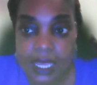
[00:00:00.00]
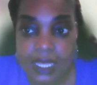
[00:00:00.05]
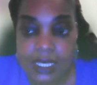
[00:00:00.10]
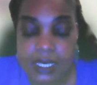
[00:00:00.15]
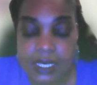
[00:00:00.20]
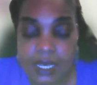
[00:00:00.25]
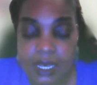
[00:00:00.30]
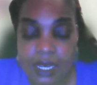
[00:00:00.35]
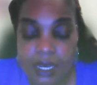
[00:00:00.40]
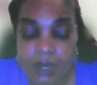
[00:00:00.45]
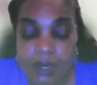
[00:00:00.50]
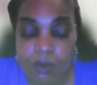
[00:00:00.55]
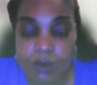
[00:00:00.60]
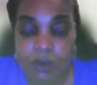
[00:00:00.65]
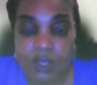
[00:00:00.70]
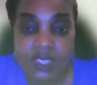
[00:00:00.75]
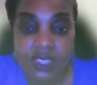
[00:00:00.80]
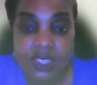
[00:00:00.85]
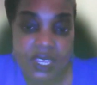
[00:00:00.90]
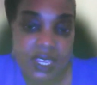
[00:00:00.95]
And
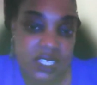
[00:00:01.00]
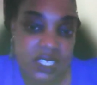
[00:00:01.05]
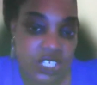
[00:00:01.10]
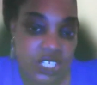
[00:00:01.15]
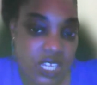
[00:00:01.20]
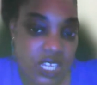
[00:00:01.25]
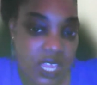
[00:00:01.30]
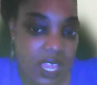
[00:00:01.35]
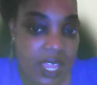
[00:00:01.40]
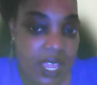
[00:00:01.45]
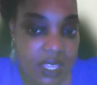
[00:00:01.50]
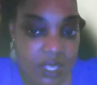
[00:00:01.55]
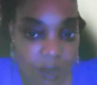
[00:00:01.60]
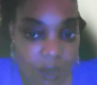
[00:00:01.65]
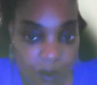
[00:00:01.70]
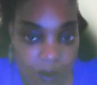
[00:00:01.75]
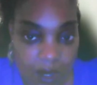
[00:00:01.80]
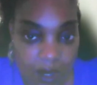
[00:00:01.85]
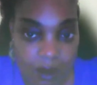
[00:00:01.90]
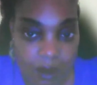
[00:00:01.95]
then within
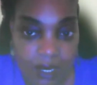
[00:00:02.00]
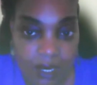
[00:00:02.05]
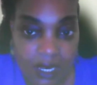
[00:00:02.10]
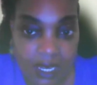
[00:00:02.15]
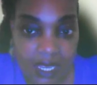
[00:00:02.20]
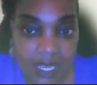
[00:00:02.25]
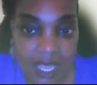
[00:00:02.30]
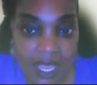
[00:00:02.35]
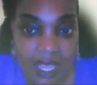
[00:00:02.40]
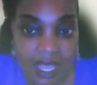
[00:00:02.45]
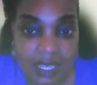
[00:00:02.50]
January,